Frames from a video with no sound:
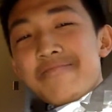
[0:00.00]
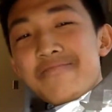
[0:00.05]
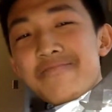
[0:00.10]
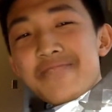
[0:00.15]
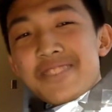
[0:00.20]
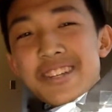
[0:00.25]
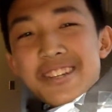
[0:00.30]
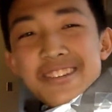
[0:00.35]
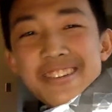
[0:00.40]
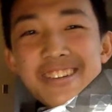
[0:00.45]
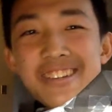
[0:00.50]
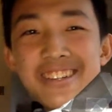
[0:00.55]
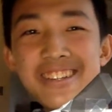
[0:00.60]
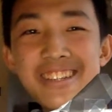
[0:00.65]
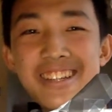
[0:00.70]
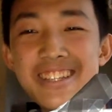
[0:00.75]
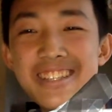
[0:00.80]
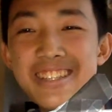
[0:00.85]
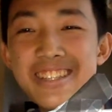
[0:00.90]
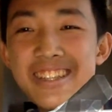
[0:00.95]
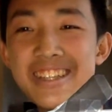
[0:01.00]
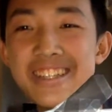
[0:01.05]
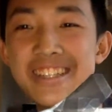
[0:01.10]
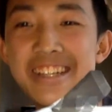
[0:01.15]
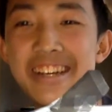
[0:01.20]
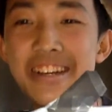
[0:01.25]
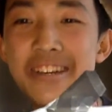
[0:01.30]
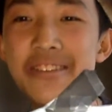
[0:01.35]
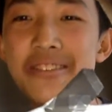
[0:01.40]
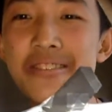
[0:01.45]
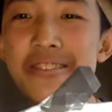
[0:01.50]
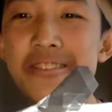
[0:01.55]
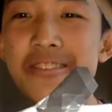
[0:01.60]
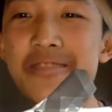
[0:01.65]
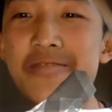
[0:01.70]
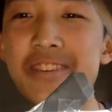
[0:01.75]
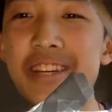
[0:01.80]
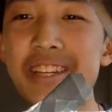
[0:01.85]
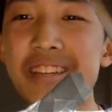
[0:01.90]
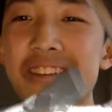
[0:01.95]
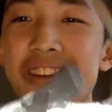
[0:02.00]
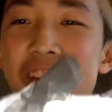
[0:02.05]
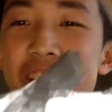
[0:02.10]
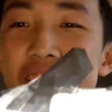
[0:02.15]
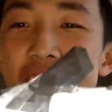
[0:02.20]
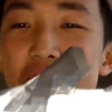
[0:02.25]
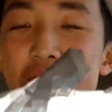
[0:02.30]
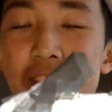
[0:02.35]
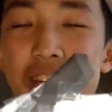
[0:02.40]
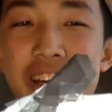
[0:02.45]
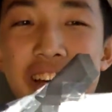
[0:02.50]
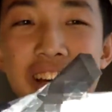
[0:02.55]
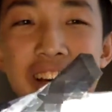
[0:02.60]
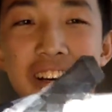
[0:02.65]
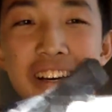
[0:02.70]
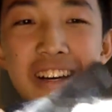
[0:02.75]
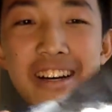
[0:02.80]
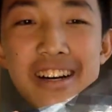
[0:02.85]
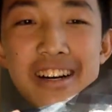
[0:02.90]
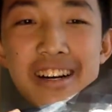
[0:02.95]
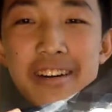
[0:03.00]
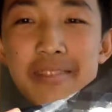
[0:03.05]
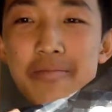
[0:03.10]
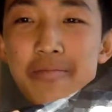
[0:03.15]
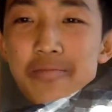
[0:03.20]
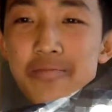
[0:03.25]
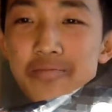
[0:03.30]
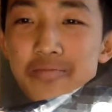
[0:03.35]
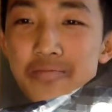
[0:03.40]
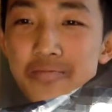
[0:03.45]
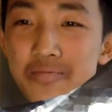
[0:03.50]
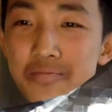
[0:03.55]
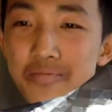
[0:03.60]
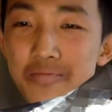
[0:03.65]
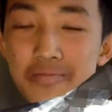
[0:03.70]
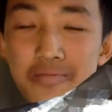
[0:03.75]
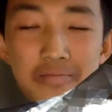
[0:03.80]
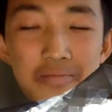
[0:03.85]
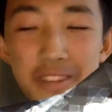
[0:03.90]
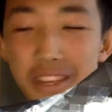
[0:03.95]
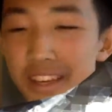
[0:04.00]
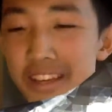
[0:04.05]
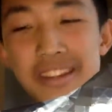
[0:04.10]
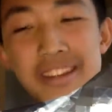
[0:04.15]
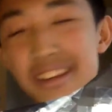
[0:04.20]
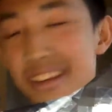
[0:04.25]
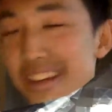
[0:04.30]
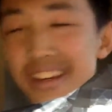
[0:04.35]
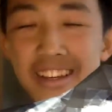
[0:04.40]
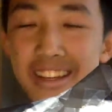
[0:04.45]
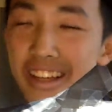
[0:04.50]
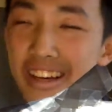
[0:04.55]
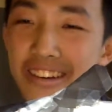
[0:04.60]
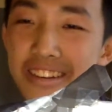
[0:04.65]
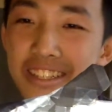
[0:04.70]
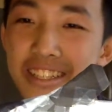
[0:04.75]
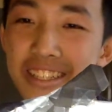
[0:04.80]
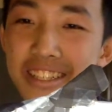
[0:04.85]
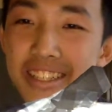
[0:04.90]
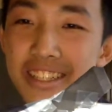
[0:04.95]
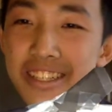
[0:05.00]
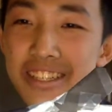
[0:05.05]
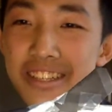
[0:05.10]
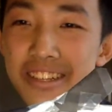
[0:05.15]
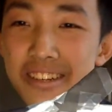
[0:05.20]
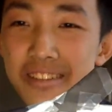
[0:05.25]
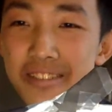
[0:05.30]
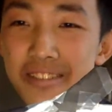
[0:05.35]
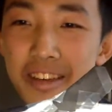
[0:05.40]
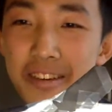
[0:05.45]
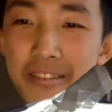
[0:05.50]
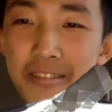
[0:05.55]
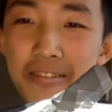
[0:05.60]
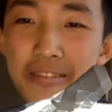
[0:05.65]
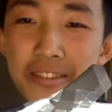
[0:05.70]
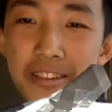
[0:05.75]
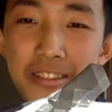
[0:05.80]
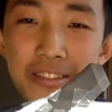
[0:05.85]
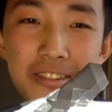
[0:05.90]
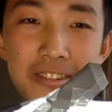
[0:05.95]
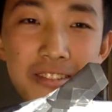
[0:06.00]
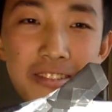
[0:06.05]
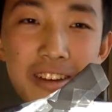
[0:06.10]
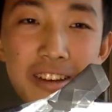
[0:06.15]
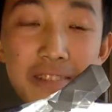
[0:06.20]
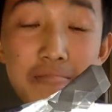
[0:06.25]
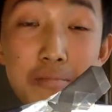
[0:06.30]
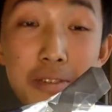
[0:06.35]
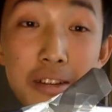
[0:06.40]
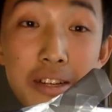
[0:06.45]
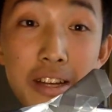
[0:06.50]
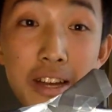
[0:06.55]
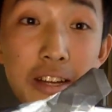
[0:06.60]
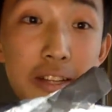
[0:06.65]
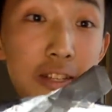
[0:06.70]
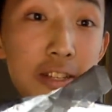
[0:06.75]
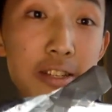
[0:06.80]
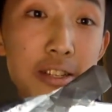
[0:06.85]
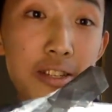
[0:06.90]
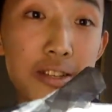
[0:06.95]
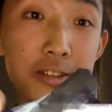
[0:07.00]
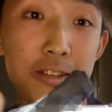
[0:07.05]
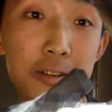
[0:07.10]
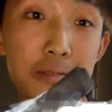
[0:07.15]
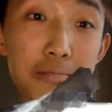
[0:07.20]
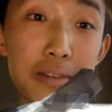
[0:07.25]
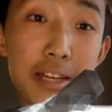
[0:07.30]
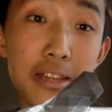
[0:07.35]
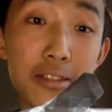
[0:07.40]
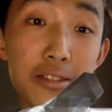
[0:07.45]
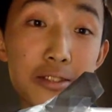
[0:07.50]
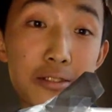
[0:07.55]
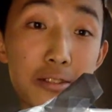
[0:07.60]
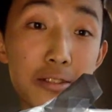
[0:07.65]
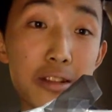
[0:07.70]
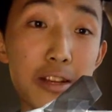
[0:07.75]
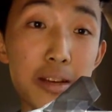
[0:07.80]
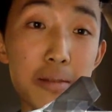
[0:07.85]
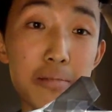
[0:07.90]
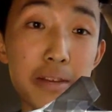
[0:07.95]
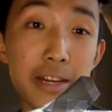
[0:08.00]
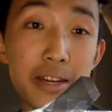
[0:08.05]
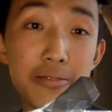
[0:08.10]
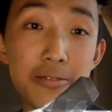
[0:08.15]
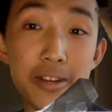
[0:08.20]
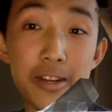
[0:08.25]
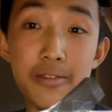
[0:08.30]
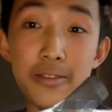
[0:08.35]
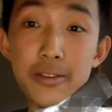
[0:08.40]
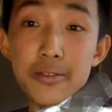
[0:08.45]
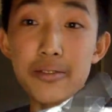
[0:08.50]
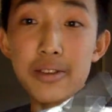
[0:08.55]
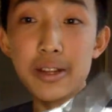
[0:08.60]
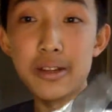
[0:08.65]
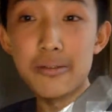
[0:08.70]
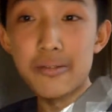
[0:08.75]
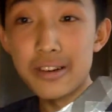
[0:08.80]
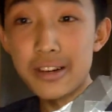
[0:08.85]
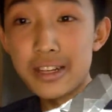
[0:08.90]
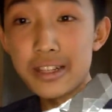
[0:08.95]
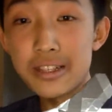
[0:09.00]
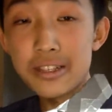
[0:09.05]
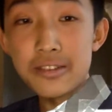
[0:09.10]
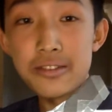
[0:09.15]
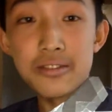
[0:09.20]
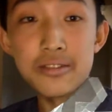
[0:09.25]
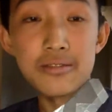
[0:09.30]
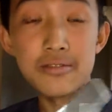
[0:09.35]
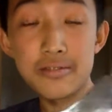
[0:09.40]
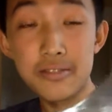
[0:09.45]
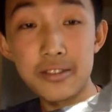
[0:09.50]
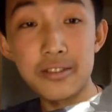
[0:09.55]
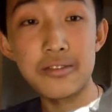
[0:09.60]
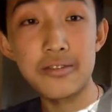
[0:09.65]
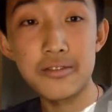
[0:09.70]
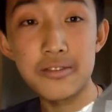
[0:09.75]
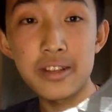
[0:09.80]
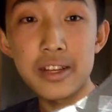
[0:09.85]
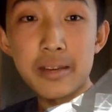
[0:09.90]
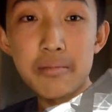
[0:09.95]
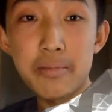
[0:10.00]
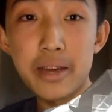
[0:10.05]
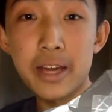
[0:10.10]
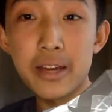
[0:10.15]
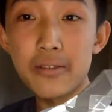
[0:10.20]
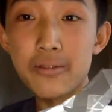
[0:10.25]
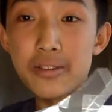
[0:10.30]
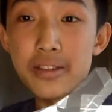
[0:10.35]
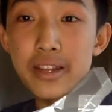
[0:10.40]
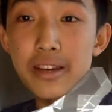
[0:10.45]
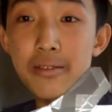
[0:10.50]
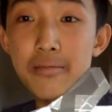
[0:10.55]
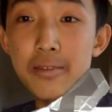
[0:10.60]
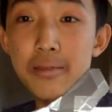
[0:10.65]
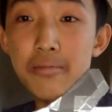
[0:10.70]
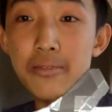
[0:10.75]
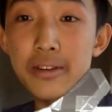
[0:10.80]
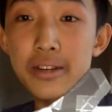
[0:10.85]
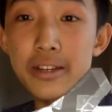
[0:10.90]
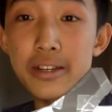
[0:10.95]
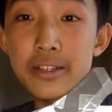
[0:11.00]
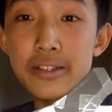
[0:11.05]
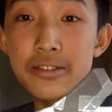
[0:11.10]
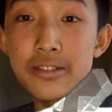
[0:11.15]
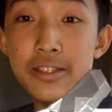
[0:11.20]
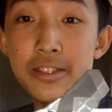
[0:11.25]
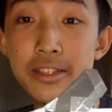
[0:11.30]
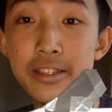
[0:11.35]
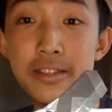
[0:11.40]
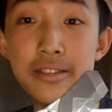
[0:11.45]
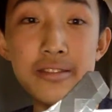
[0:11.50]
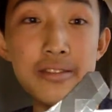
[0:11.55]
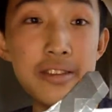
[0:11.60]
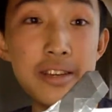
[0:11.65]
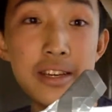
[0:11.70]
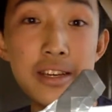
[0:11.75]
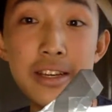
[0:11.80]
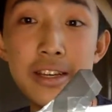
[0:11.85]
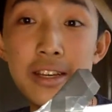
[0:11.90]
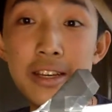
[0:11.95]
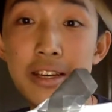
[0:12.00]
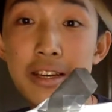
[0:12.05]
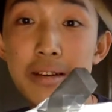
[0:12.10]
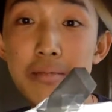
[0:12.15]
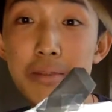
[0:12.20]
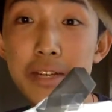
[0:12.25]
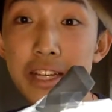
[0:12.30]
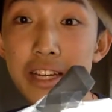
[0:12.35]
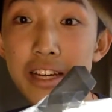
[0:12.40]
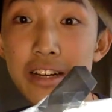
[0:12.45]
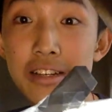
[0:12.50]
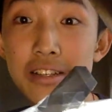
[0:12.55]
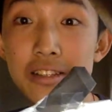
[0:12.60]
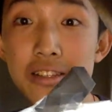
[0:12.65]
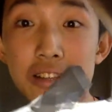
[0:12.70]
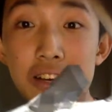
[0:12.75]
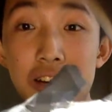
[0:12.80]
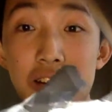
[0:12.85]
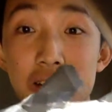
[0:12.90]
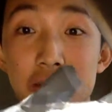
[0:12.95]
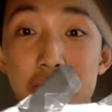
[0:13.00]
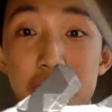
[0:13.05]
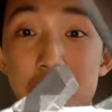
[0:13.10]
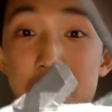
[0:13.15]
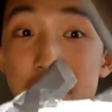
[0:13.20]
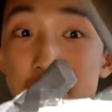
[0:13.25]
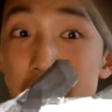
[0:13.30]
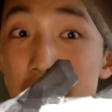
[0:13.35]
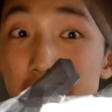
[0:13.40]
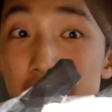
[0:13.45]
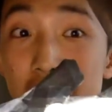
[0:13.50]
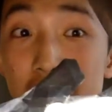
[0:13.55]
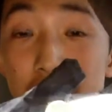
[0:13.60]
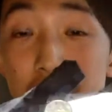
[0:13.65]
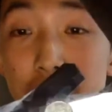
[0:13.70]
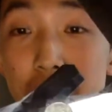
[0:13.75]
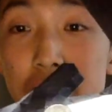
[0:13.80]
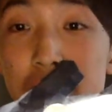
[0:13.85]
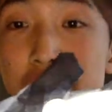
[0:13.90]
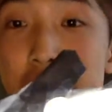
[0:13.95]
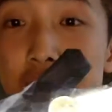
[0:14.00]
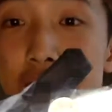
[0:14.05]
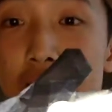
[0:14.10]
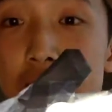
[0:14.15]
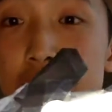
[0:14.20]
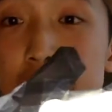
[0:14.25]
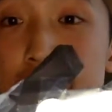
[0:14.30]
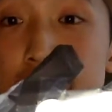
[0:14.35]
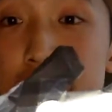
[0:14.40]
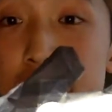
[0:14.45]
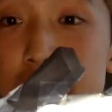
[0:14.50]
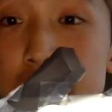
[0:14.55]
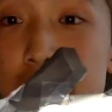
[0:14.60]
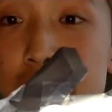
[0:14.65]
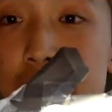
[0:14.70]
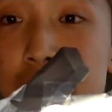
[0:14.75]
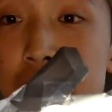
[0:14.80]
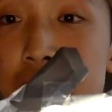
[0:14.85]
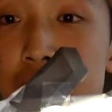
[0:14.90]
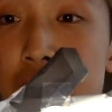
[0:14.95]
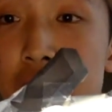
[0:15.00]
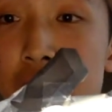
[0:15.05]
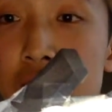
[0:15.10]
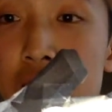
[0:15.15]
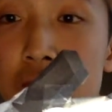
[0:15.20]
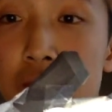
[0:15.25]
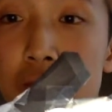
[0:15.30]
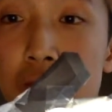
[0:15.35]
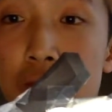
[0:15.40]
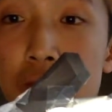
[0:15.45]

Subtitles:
dude, that's not cool. But yeah, that was just a joke that my friend threw around. But actually, you could make this look like a penguin if you really wanted to. A flying penguin, that would be pretty interesting. But yeah, I don't really like the underside. I